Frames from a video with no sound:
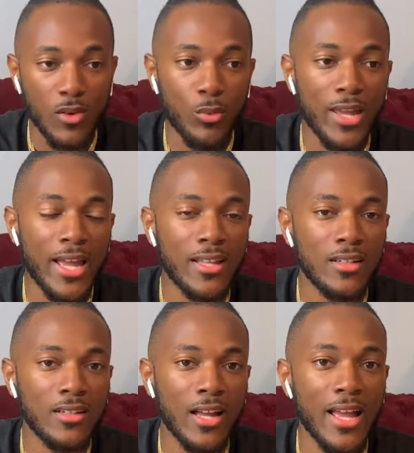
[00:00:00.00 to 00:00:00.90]

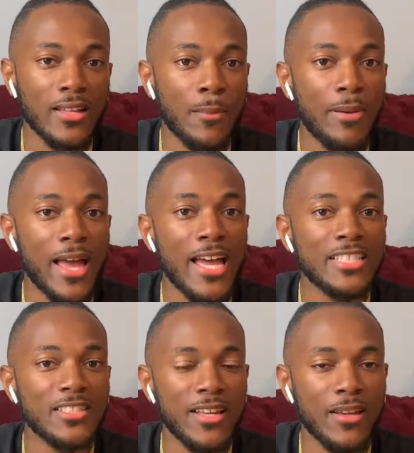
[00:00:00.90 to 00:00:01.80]
I had a
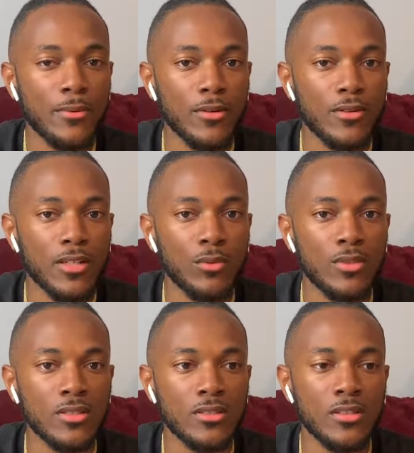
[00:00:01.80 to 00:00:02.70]
past neighbor. It
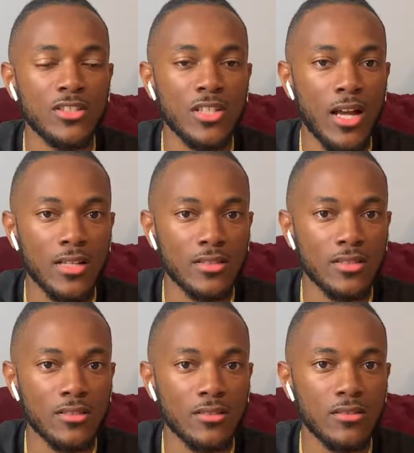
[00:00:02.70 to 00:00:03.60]
was the
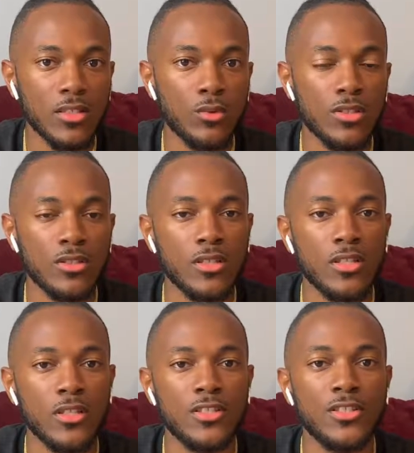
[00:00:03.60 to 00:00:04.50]
Johnsons. It was
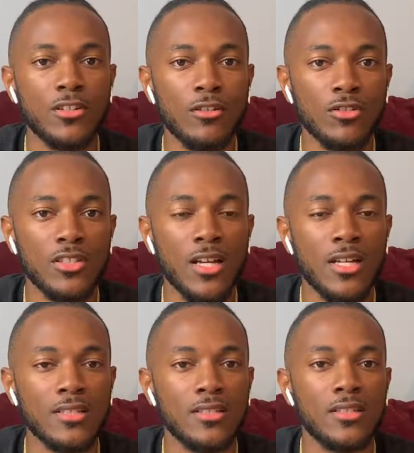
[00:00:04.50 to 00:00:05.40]
Gerald
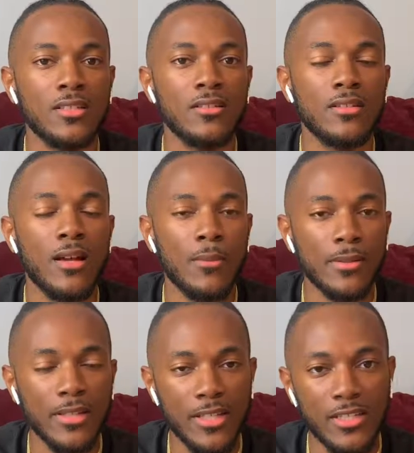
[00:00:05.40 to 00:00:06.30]
Johnson,
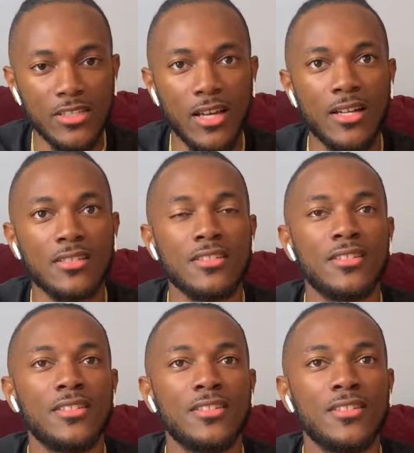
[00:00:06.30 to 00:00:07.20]
Dominique
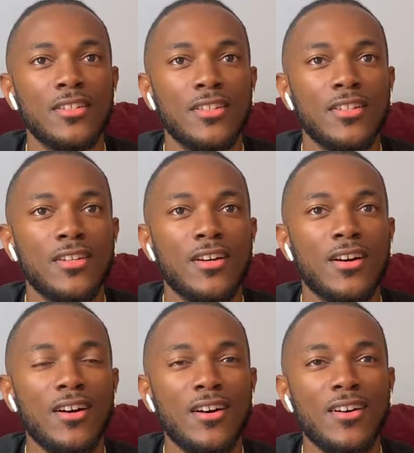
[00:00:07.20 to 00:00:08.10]
Johnson,
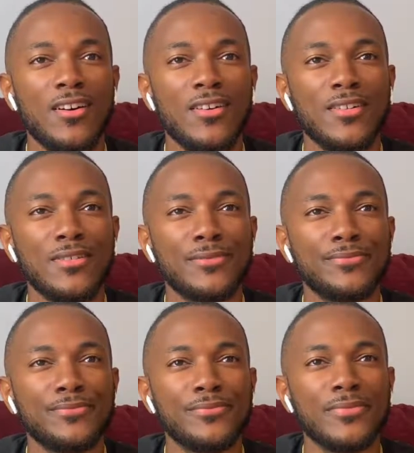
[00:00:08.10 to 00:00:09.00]

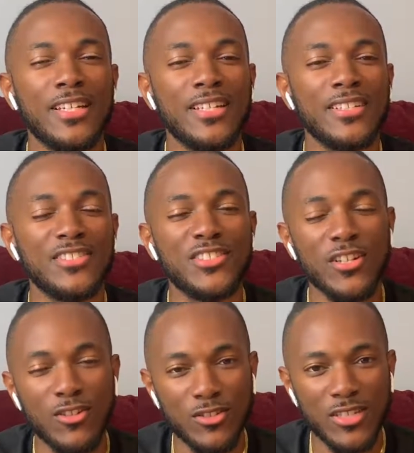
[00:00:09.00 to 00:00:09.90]
and
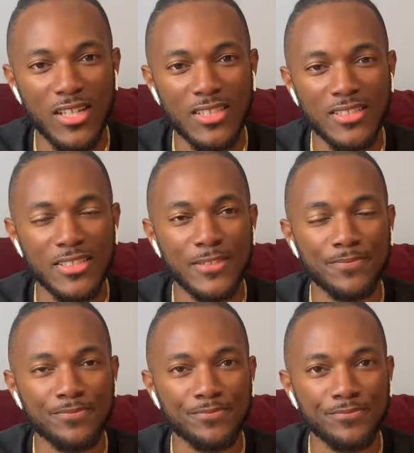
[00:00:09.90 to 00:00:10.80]
Gerald Johnson.